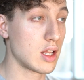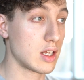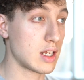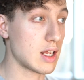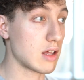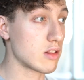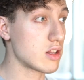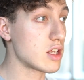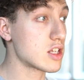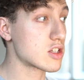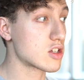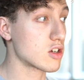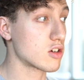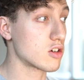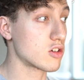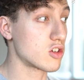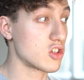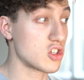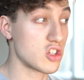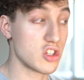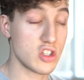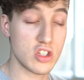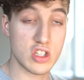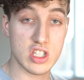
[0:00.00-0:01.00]
Now these are
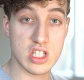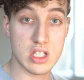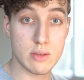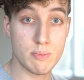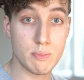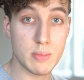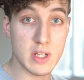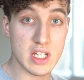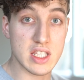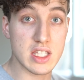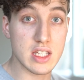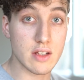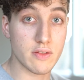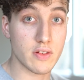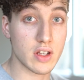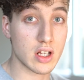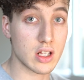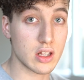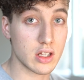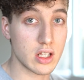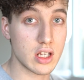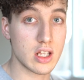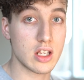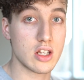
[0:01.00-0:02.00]

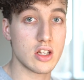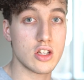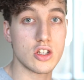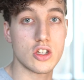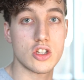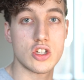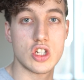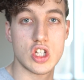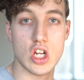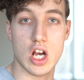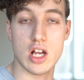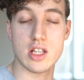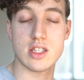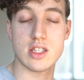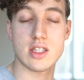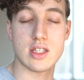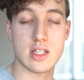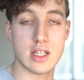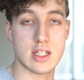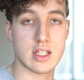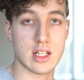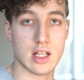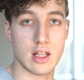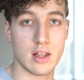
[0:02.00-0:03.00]
specifically just
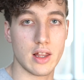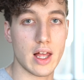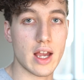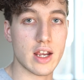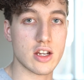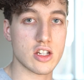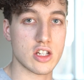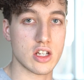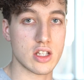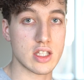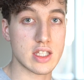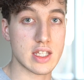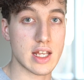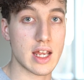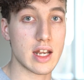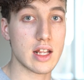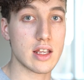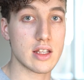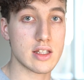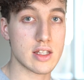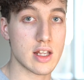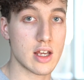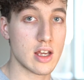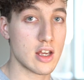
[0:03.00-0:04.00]
this collection
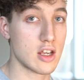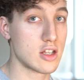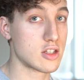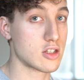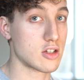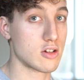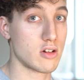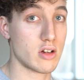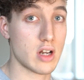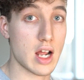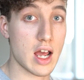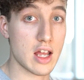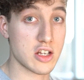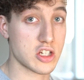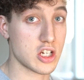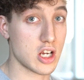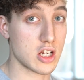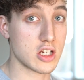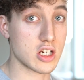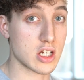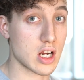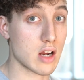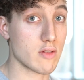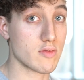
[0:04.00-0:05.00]
settings, so you're not
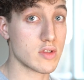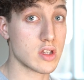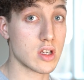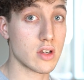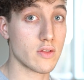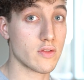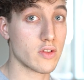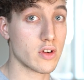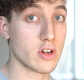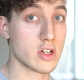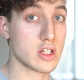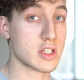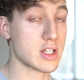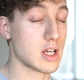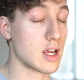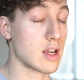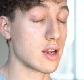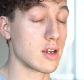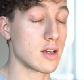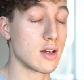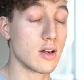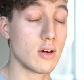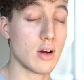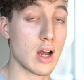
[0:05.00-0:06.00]
changing everything for your site,
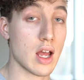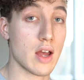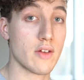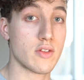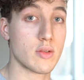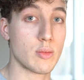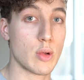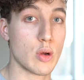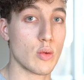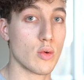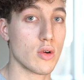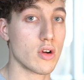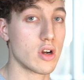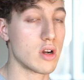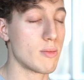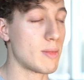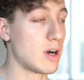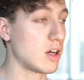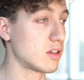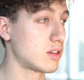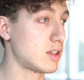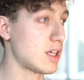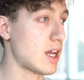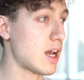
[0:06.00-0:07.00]
you don't have to be worried
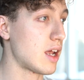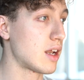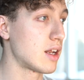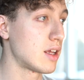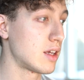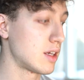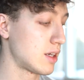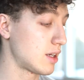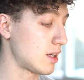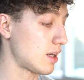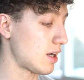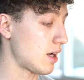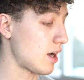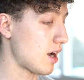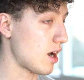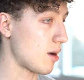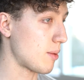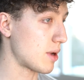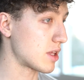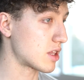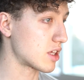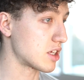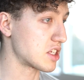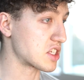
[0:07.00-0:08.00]
about that.
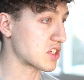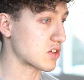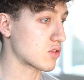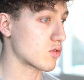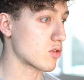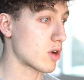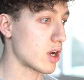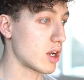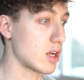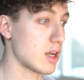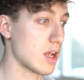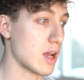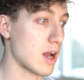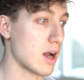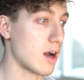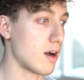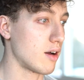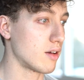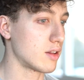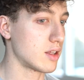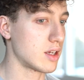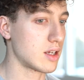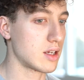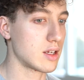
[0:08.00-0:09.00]
I think it's great
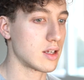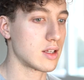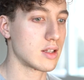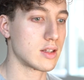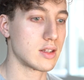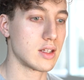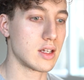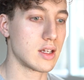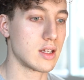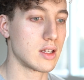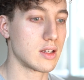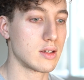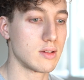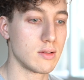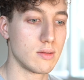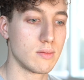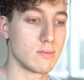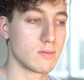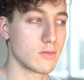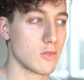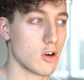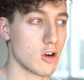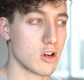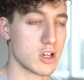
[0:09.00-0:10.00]
how they
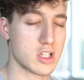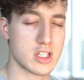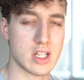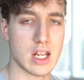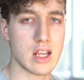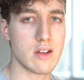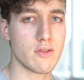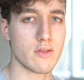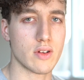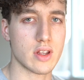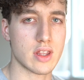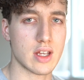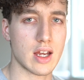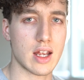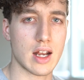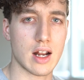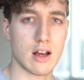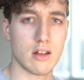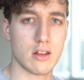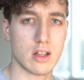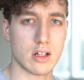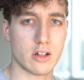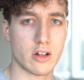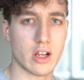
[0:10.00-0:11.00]
are safe with that,
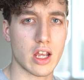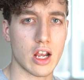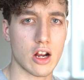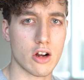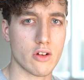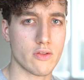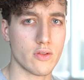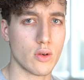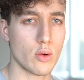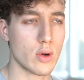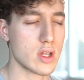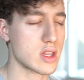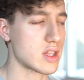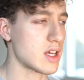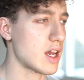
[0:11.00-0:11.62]
how they're careful with